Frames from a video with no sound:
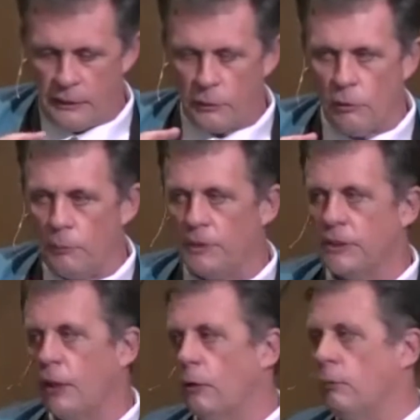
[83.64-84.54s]
to go up this
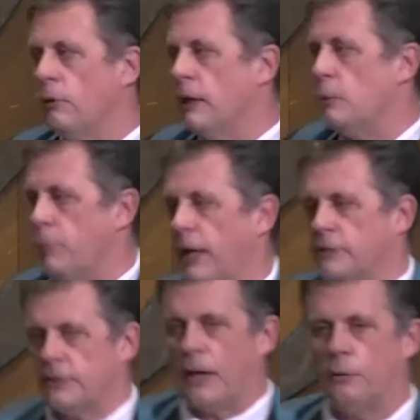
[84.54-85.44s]
hill, and it
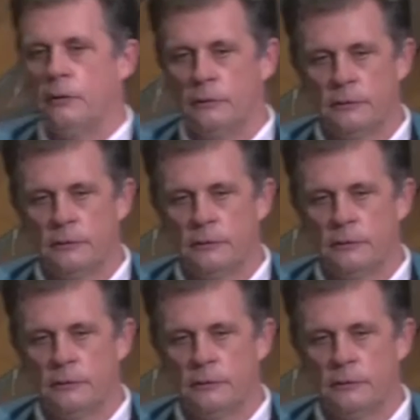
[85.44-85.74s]
breaks down.